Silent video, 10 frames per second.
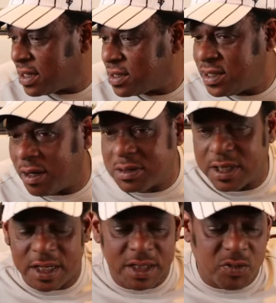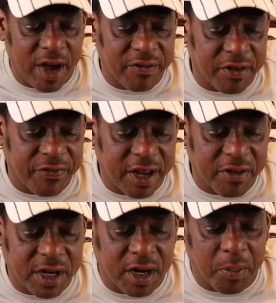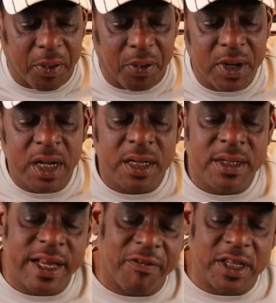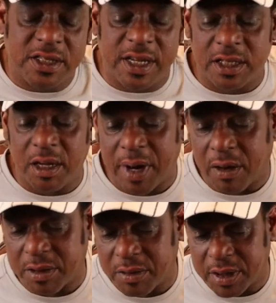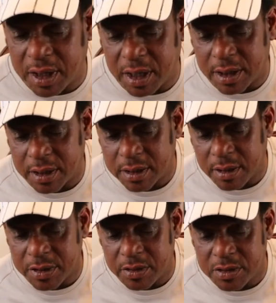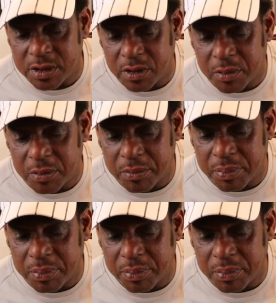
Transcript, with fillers: man. Shelton and his wife, your favorite couple. Definitely check them out on uh, on YouTube.